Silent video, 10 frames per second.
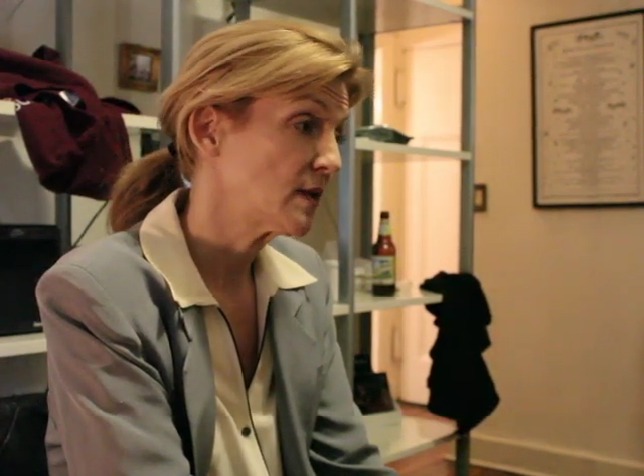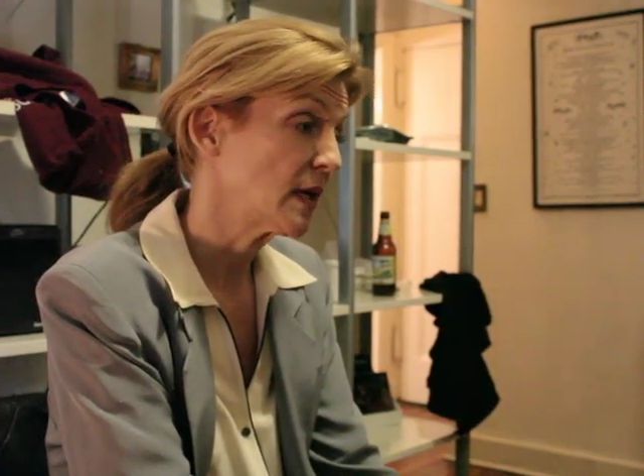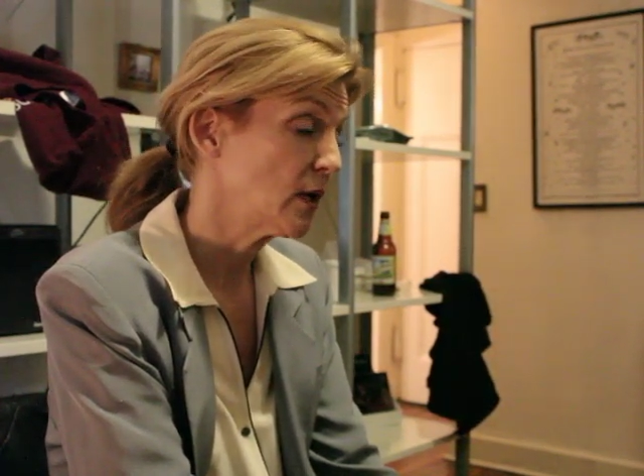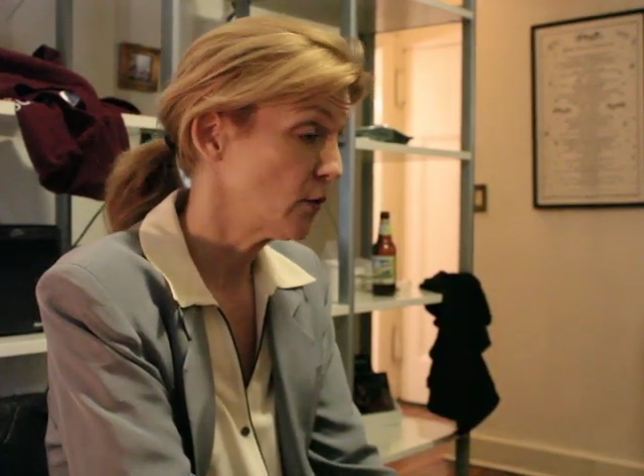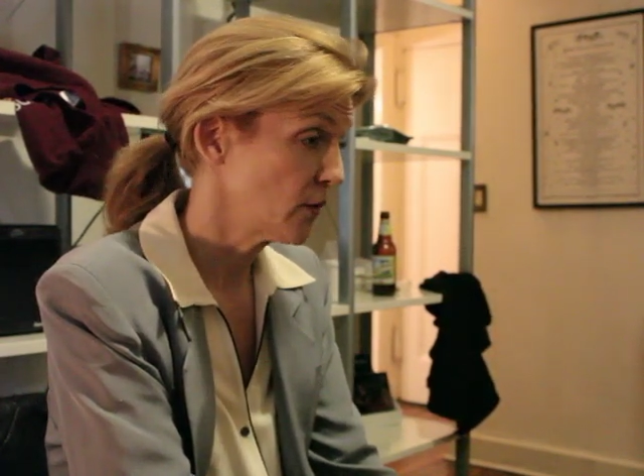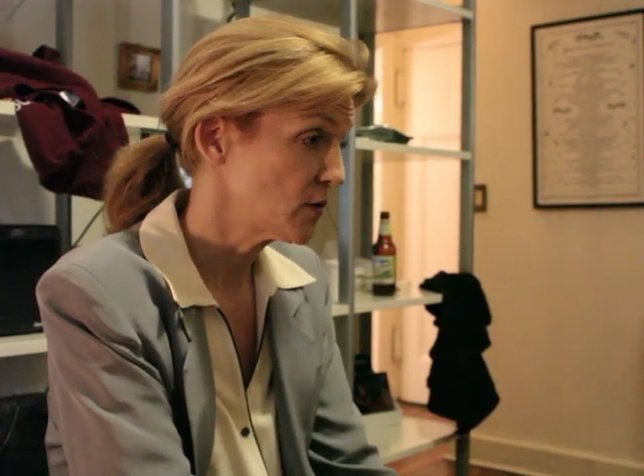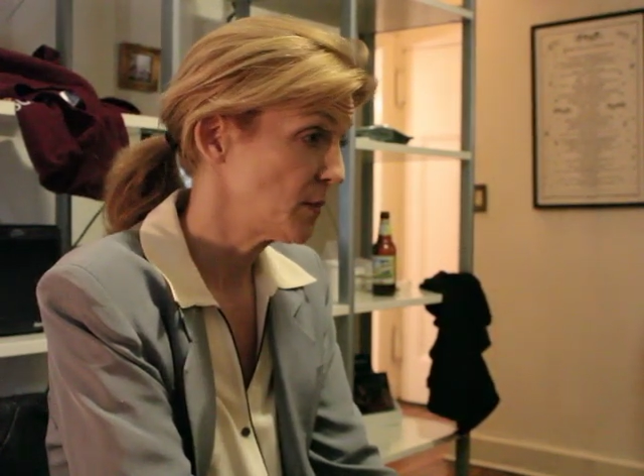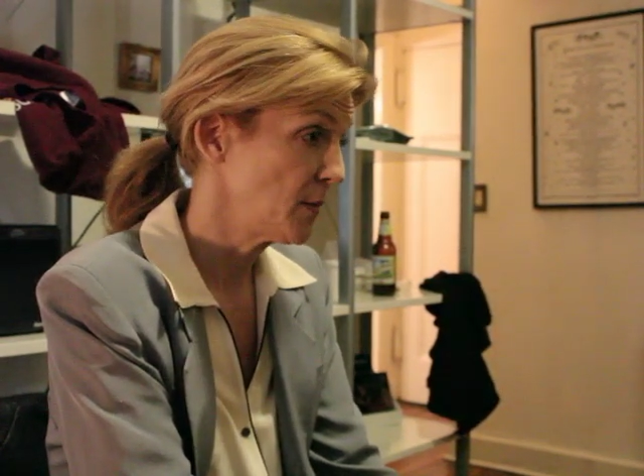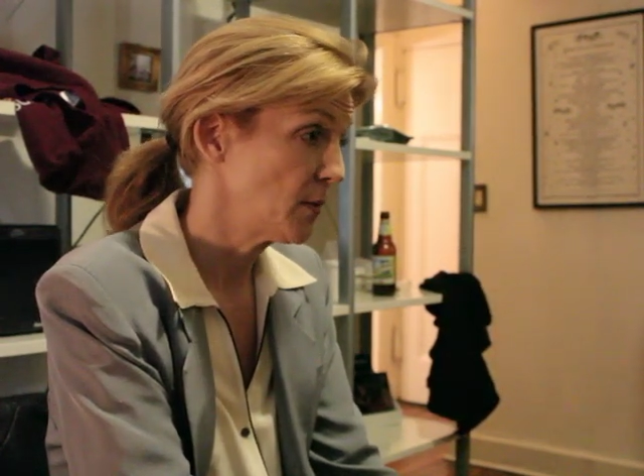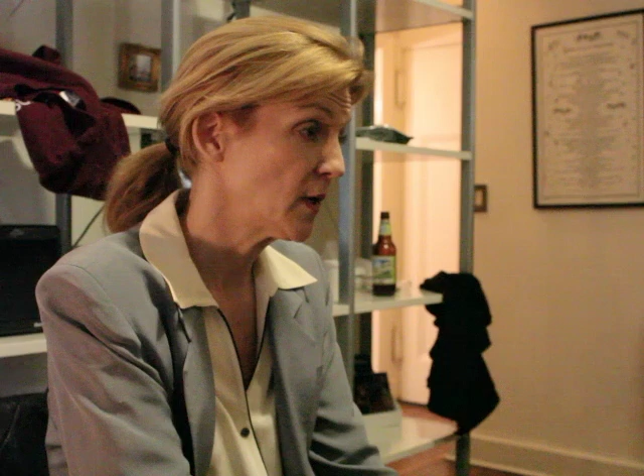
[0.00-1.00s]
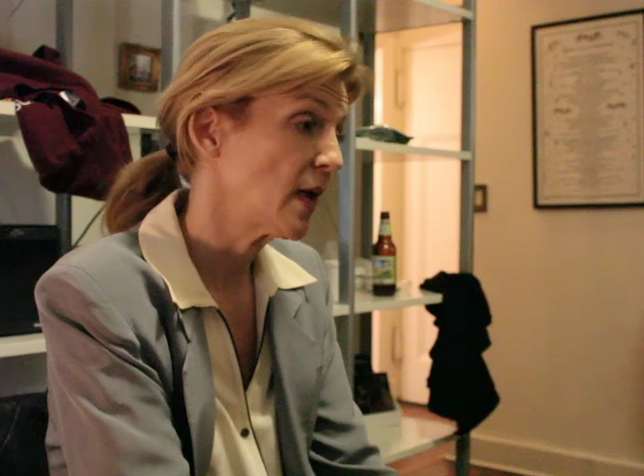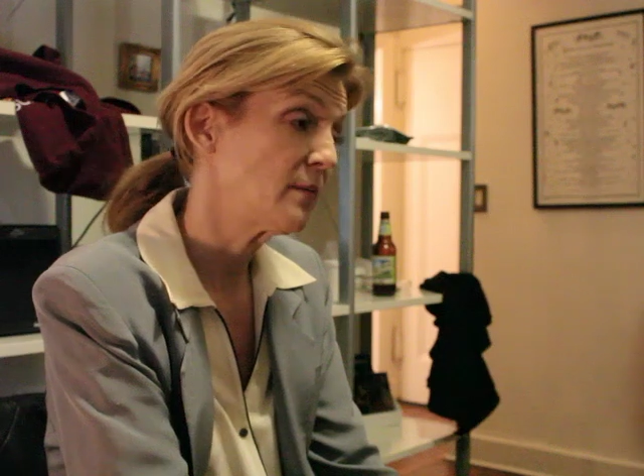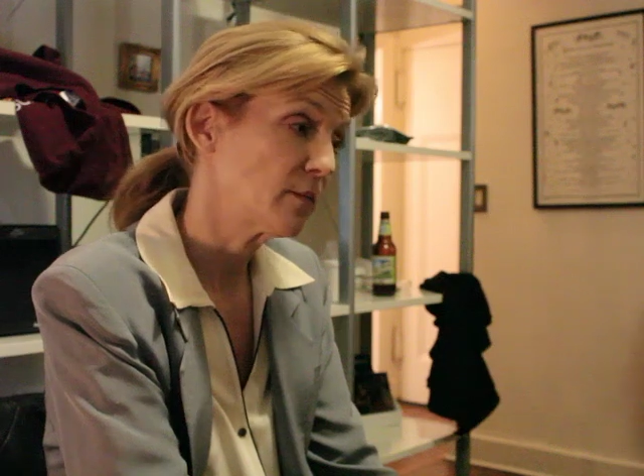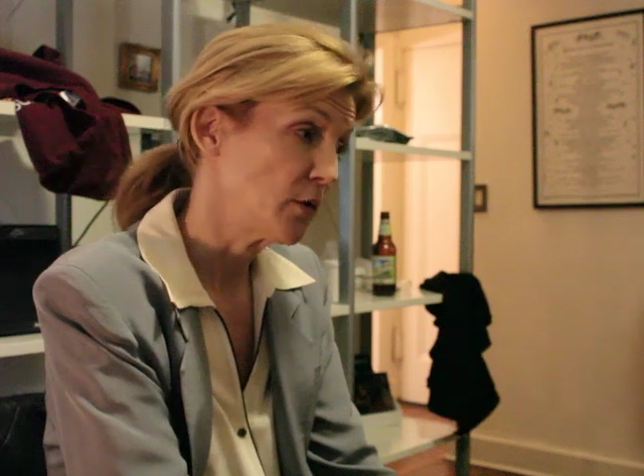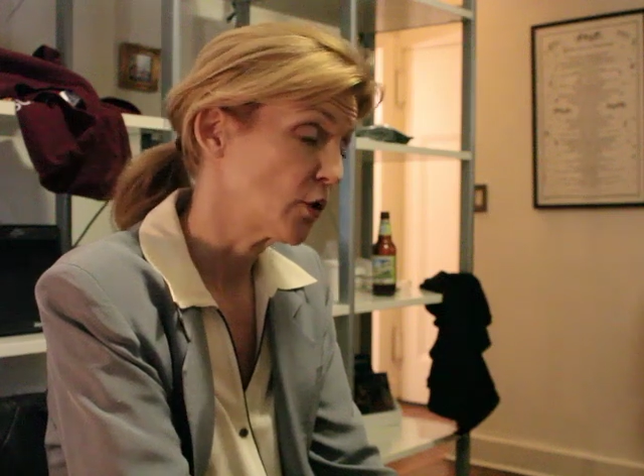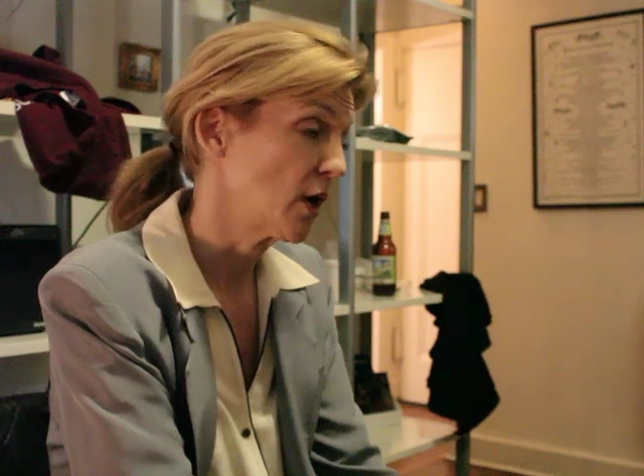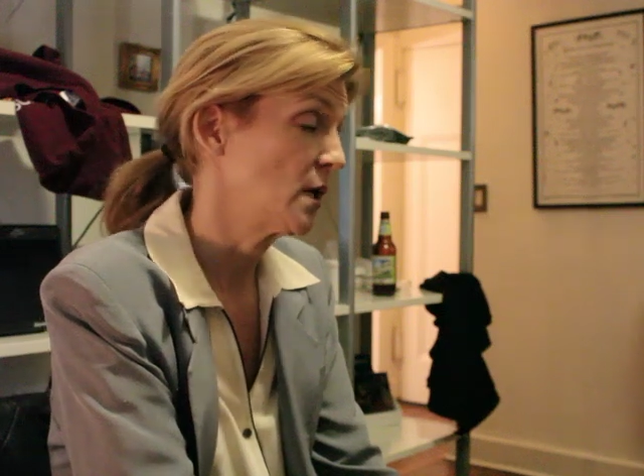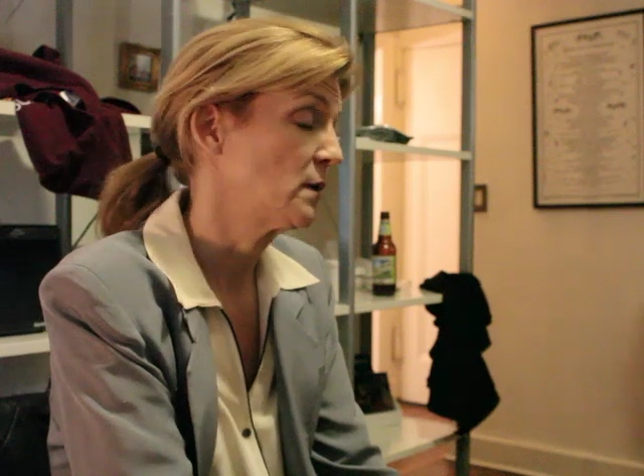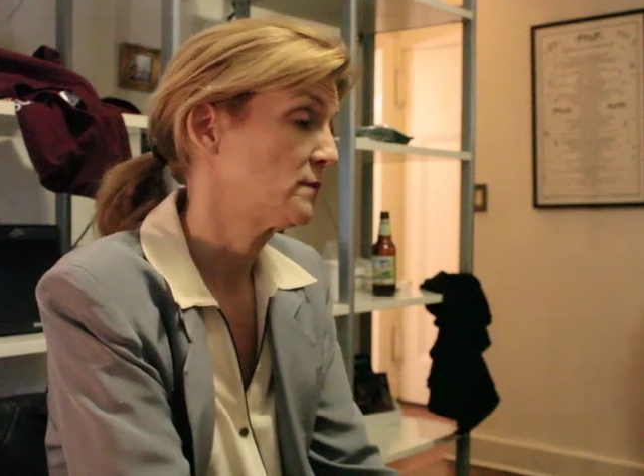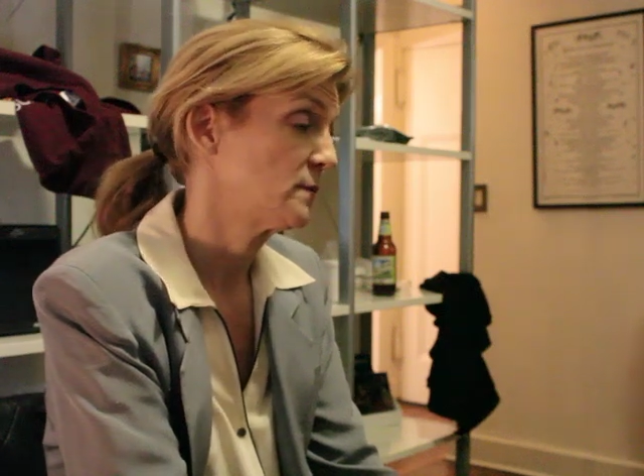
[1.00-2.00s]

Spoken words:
that killed those people came from your gun.